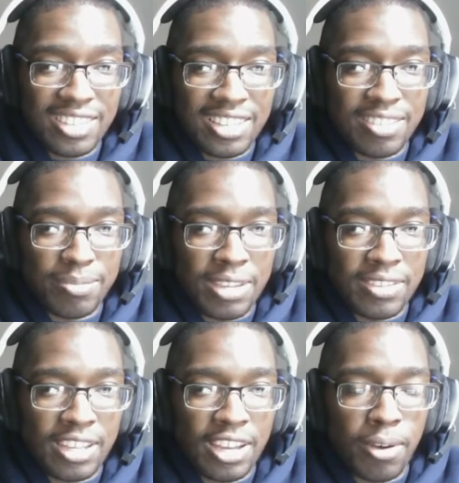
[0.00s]
it's
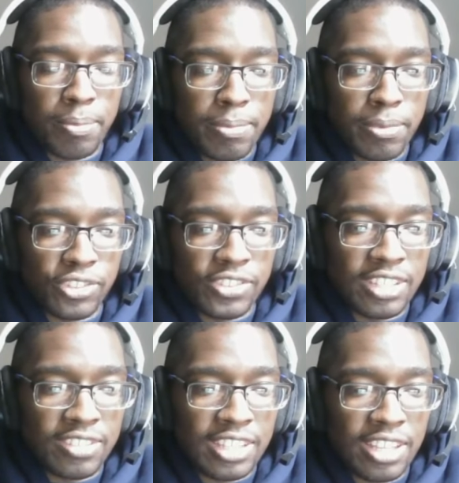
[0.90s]
amazing how people are just
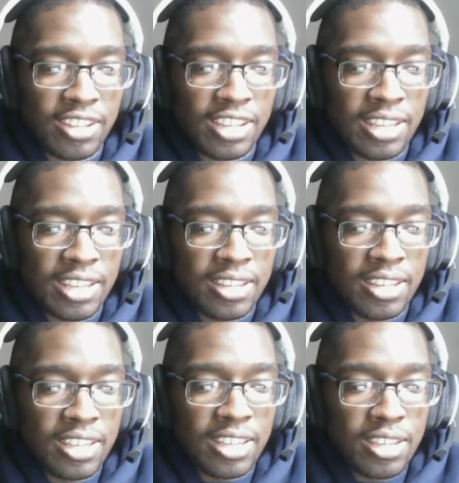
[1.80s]
getting together and
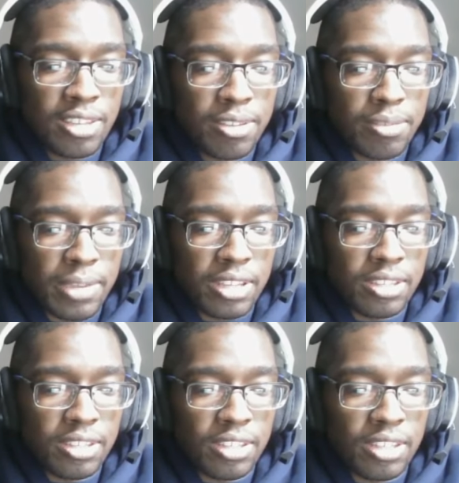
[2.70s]

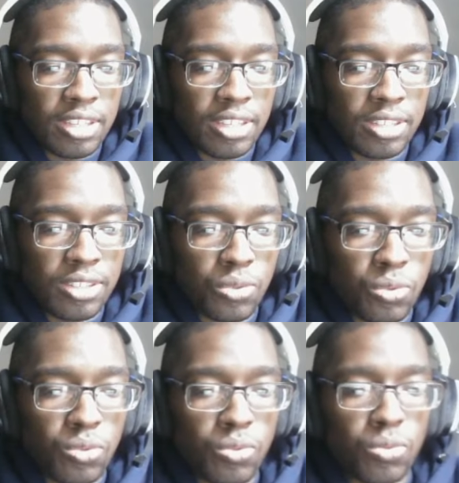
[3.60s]
making the
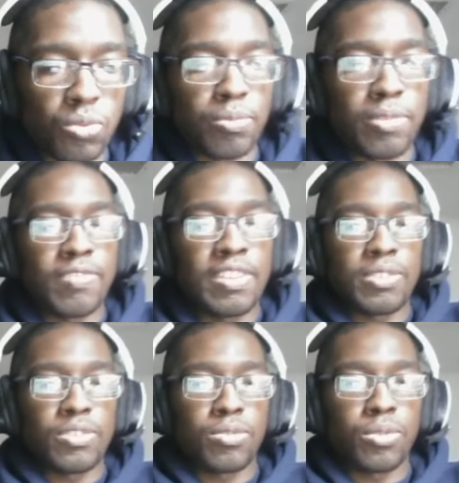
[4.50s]
group and
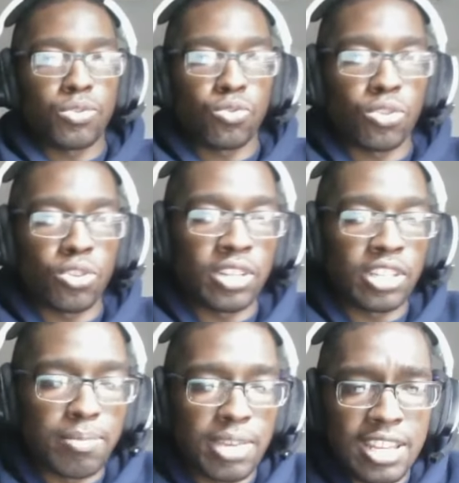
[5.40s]
family grow strong in
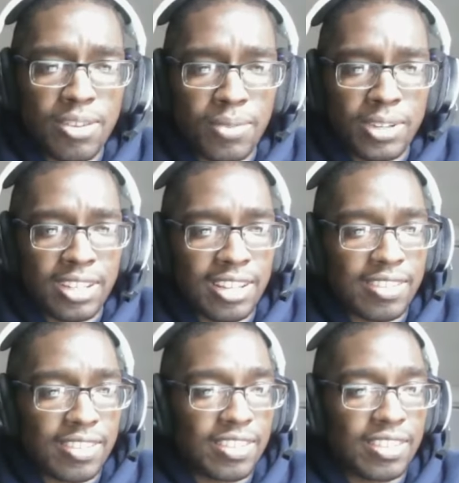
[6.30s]
the media and whatnot.
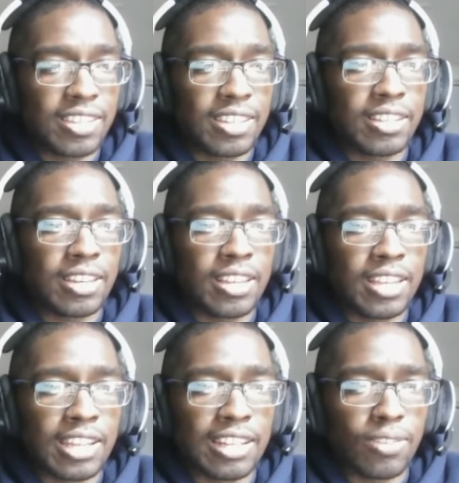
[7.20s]

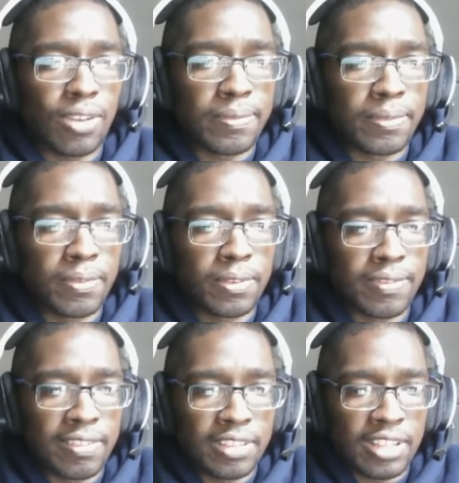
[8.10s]
Heck, that's how I feel for the
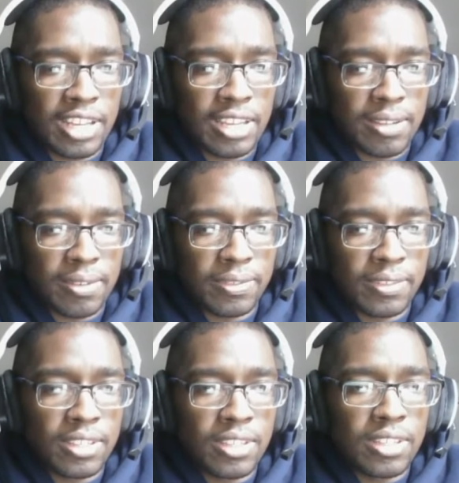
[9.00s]
family that I have
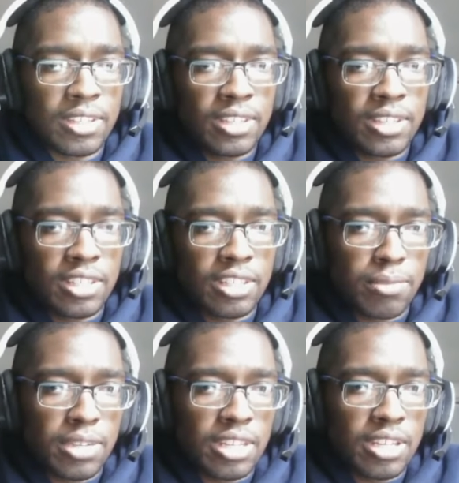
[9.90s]
in the
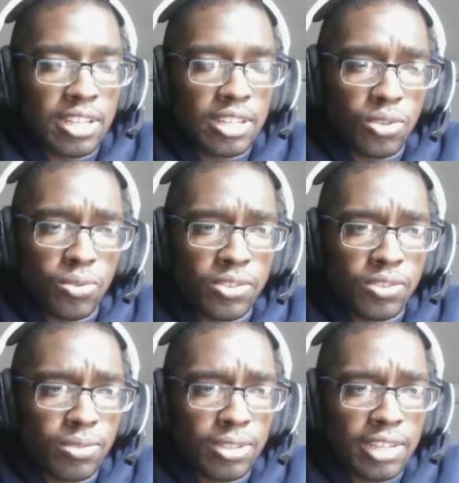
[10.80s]
media and of course
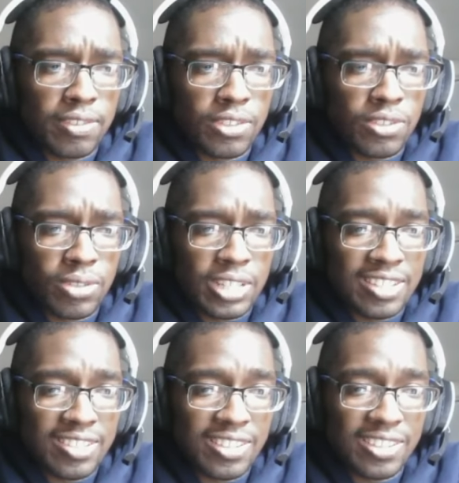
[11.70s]
in real life too.
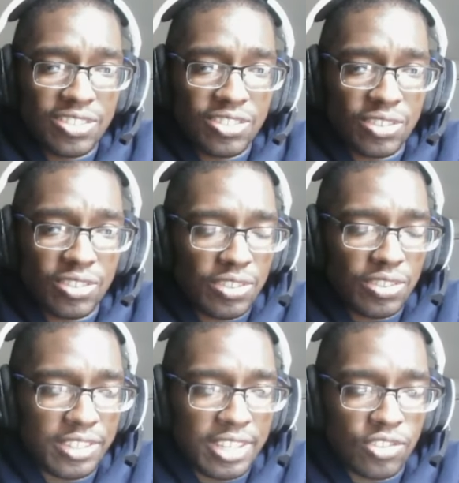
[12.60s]
And it's
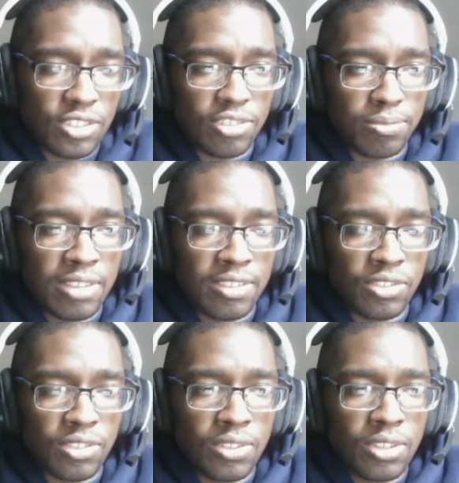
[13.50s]
just amazing
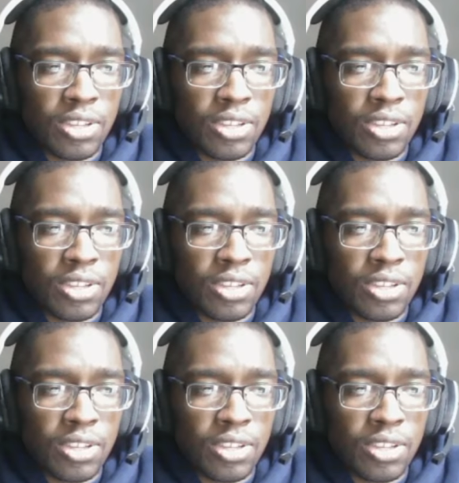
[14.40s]
just